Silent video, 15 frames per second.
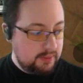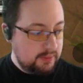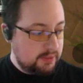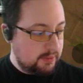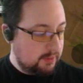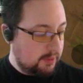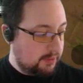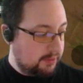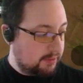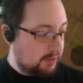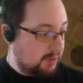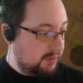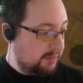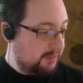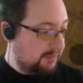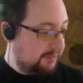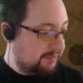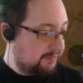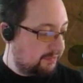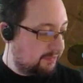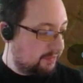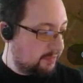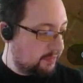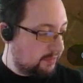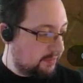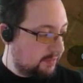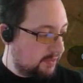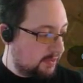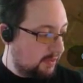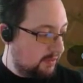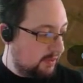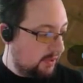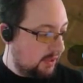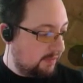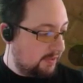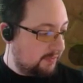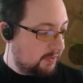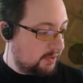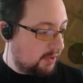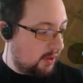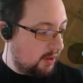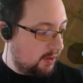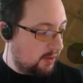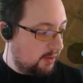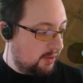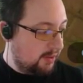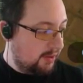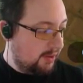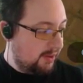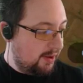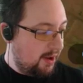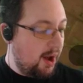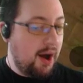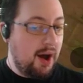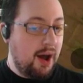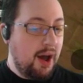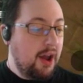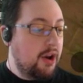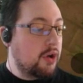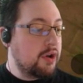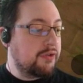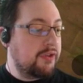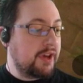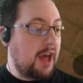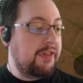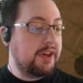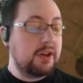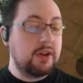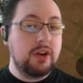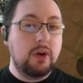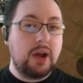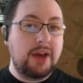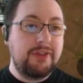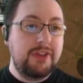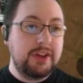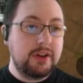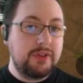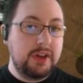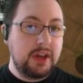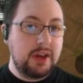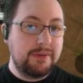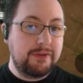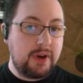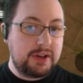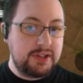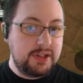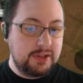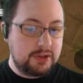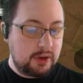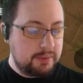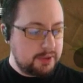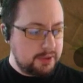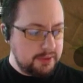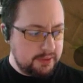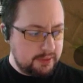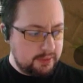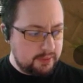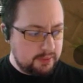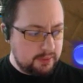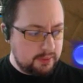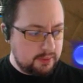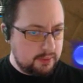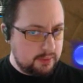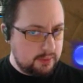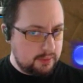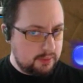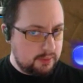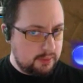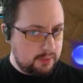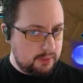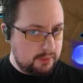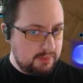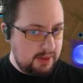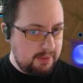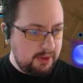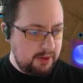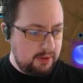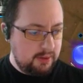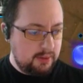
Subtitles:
So we'll go through. Thinking of a different card. No, you're thinking. I think you're thinking of Phyrexian Scriptures. Maybe.